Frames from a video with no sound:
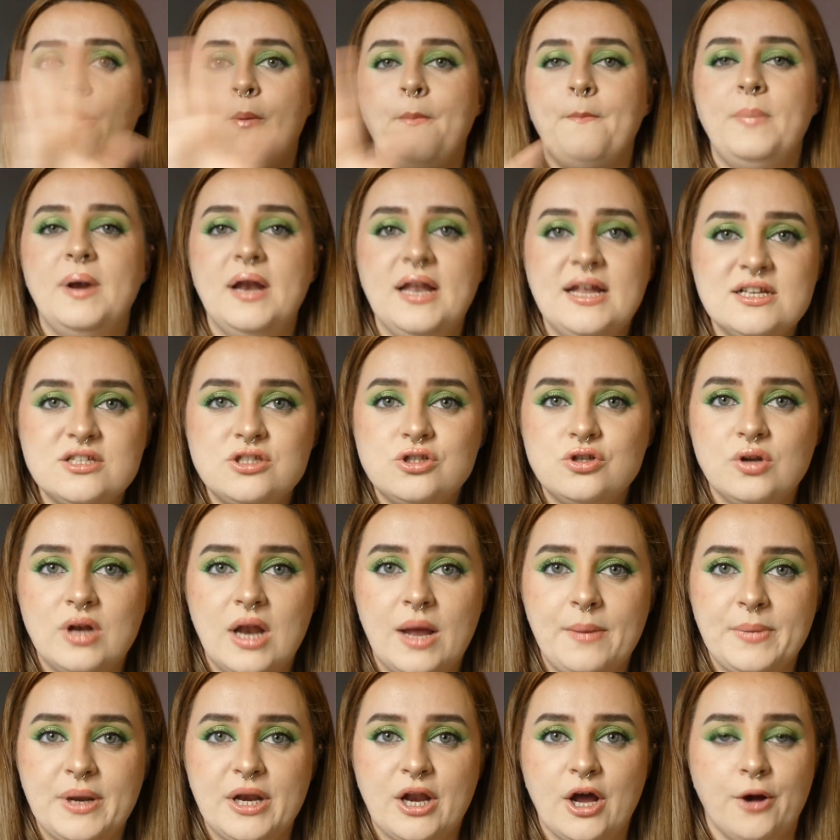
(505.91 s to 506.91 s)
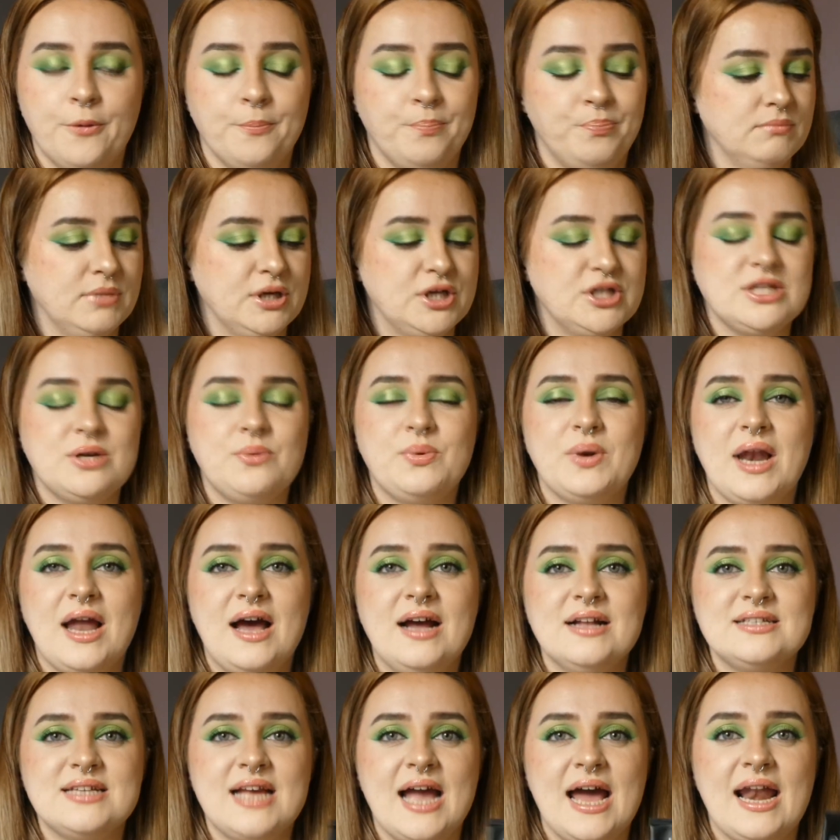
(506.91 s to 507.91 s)
please do let me know, because I would
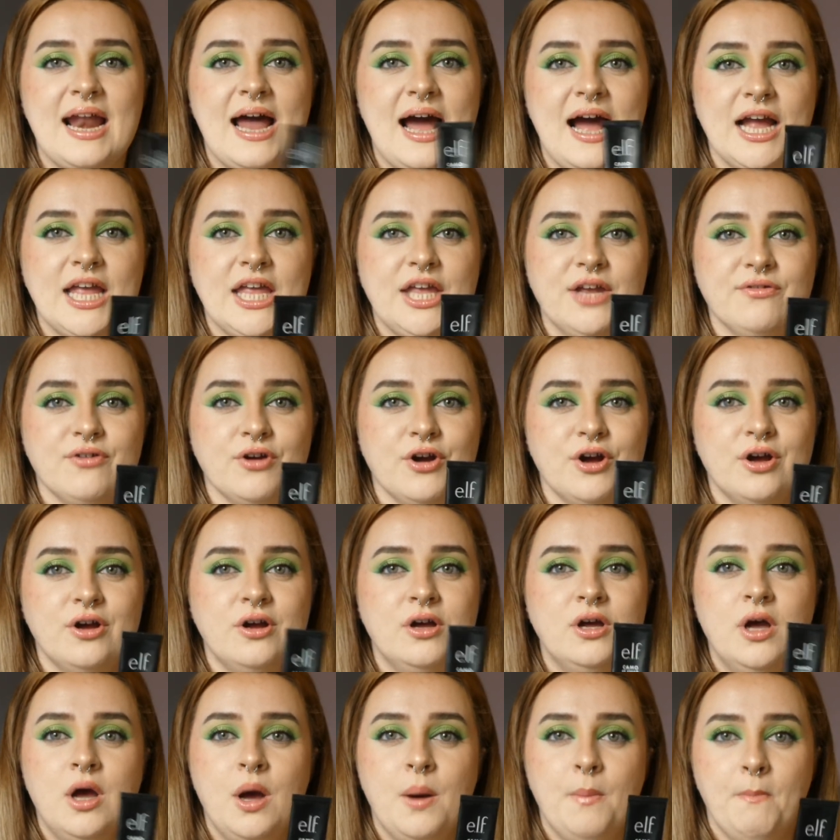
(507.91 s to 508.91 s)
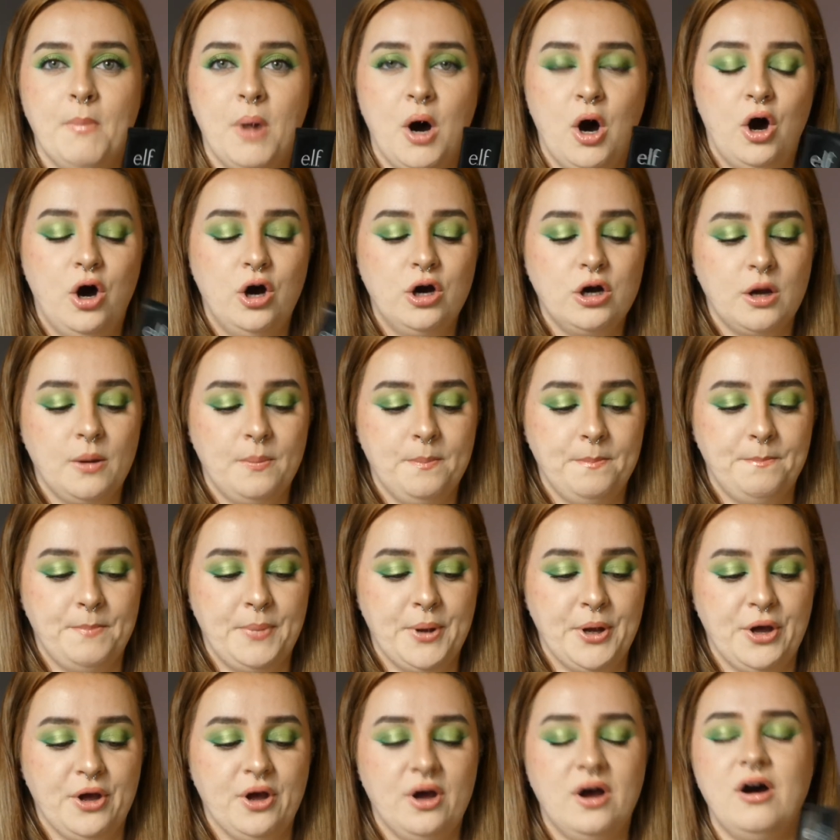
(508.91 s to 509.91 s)
like to get an accurate mark,
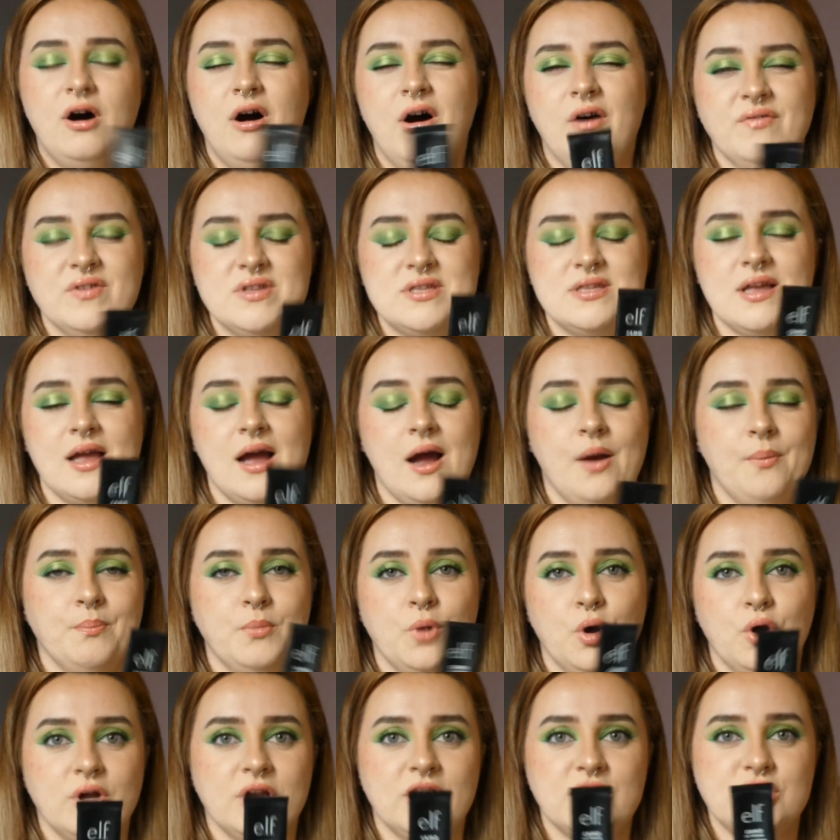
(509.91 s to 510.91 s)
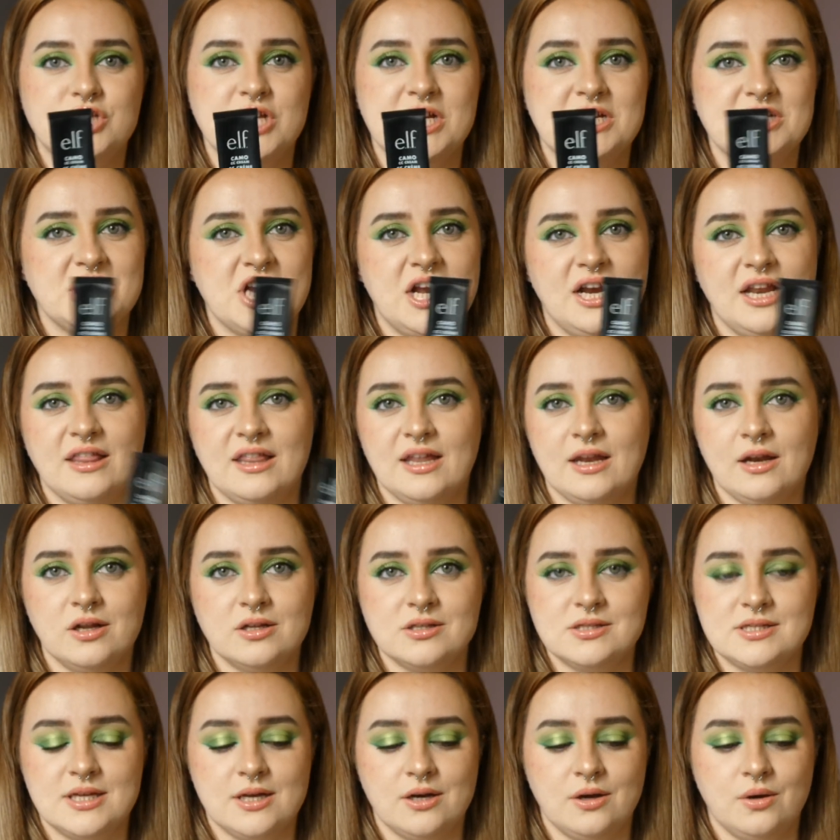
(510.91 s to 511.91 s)
but obviously I'm not going to change anything
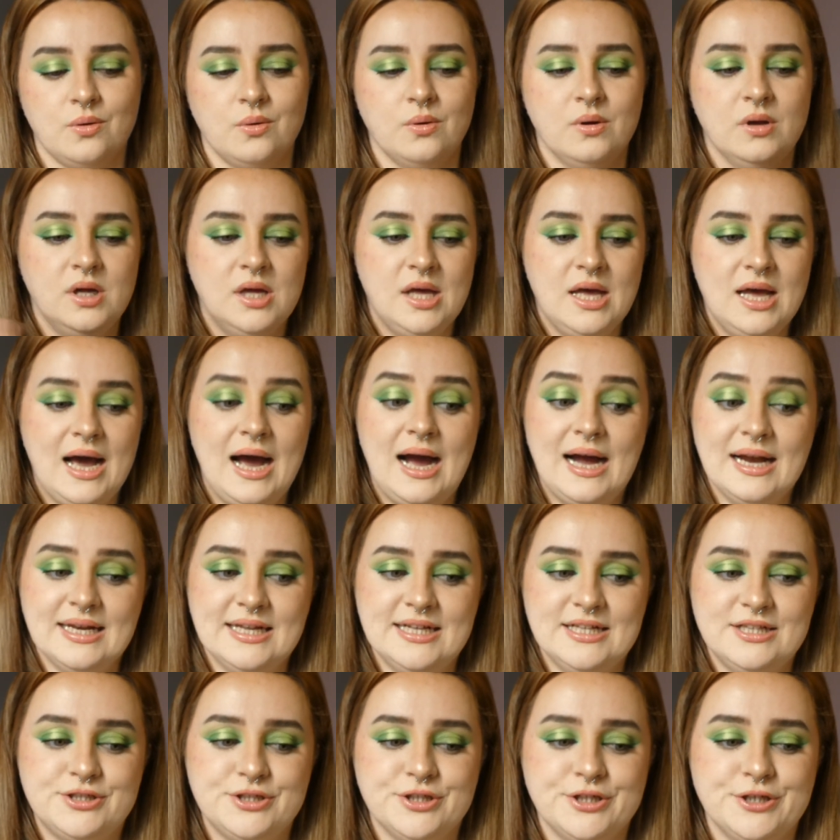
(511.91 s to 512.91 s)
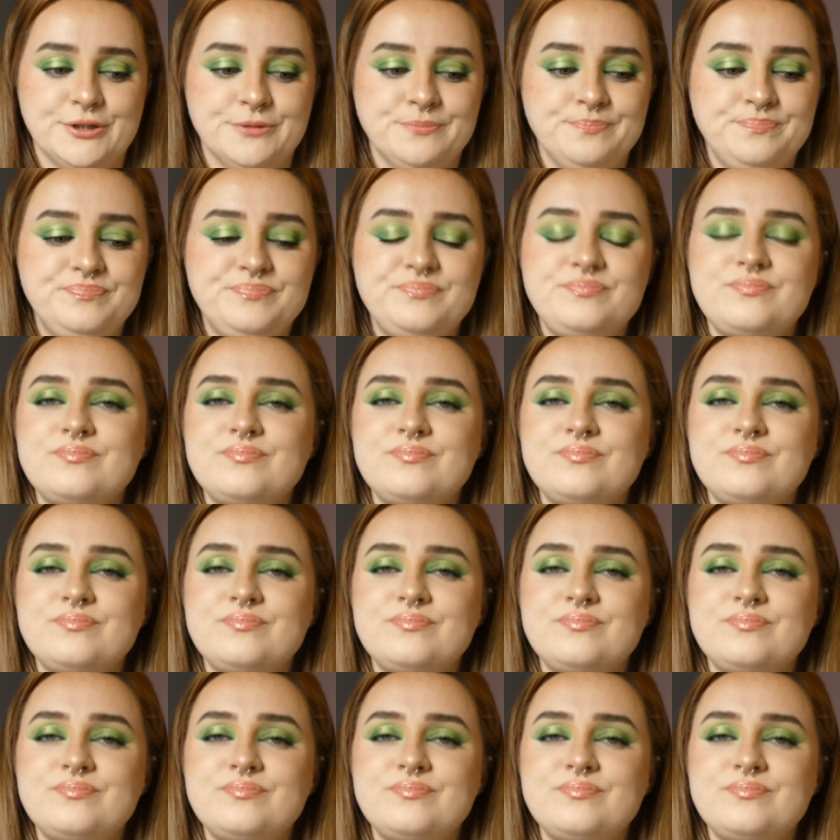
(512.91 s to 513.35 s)
until I need to.